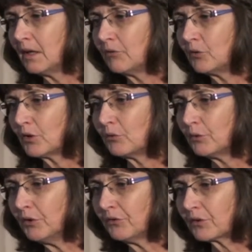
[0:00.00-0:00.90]
if you're at
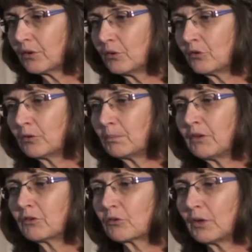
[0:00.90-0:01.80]
risk, you should
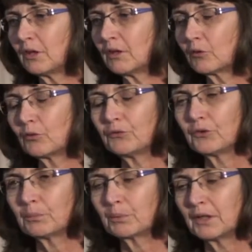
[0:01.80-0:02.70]
be screened at your
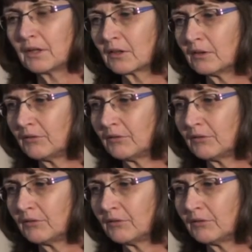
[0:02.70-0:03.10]
first prenatal